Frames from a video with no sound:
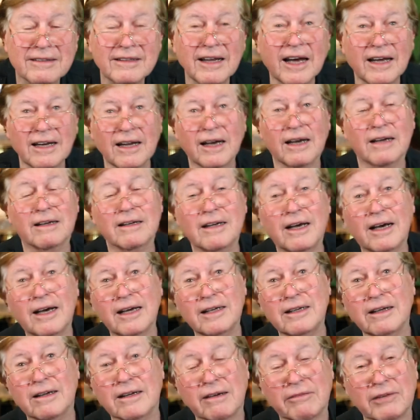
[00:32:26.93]
No,
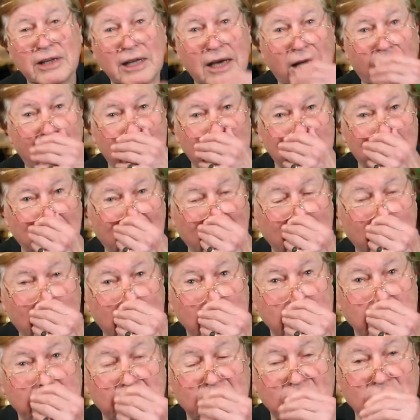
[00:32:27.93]
I don't have any Irish blood. I
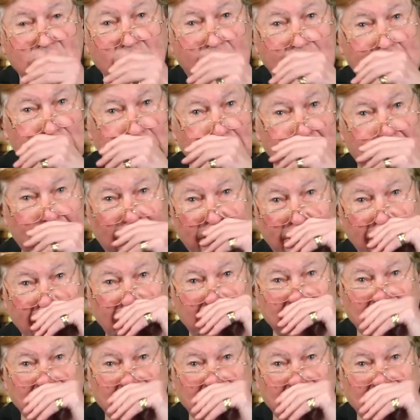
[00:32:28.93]
got some Scottish blood.